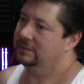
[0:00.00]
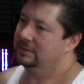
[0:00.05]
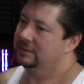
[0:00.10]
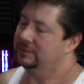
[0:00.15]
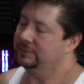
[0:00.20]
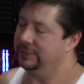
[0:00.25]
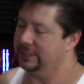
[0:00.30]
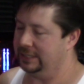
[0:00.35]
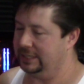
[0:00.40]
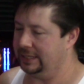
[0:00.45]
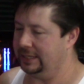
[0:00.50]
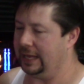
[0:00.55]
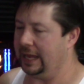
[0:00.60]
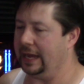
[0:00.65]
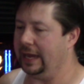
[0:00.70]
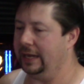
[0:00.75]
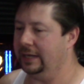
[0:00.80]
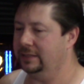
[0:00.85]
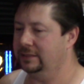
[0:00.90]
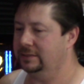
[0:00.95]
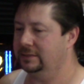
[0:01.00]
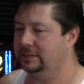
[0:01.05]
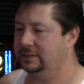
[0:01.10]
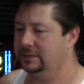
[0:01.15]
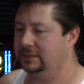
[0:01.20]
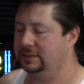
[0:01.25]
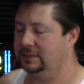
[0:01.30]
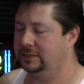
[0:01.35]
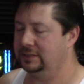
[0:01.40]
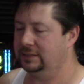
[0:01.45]
we did that.
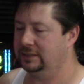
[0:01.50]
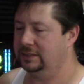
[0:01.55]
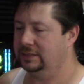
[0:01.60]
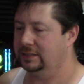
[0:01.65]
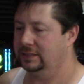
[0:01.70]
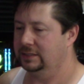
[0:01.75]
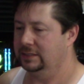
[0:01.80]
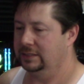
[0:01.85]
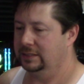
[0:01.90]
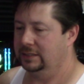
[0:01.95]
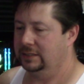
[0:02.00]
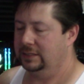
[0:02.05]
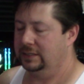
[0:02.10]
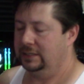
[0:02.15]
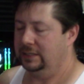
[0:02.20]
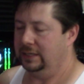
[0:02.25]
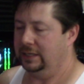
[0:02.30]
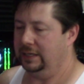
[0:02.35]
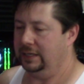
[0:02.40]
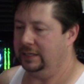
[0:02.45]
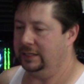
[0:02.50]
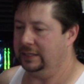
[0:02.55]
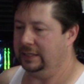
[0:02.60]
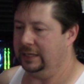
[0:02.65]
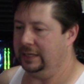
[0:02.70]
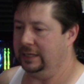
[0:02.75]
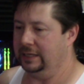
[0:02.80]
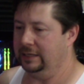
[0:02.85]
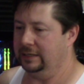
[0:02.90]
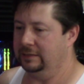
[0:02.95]
And
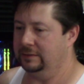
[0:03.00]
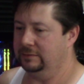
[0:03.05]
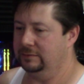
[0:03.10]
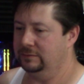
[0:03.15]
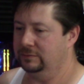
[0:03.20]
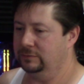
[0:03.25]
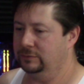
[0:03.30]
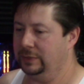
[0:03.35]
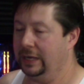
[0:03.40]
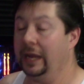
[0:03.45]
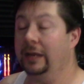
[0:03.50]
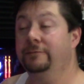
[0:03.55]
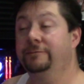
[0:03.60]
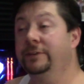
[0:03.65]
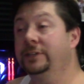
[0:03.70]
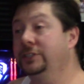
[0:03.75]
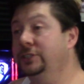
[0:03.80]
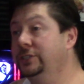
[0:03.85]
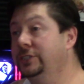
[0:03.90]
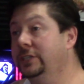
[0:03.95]
then we had fish and